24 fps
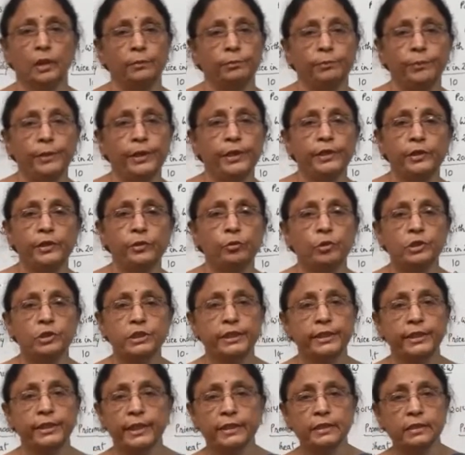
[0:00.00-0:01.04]
P denotes
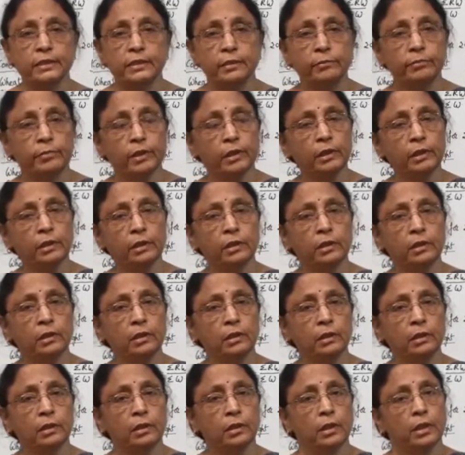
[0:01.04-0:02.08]
index number,
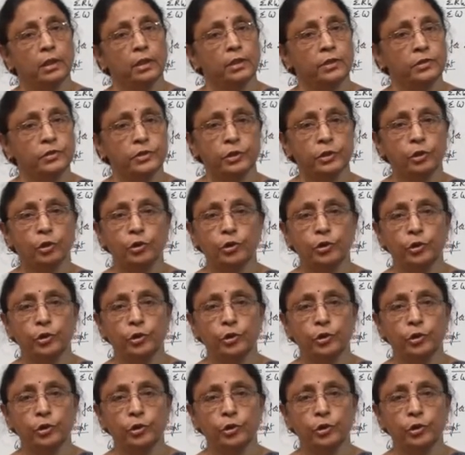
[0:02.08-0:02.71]
0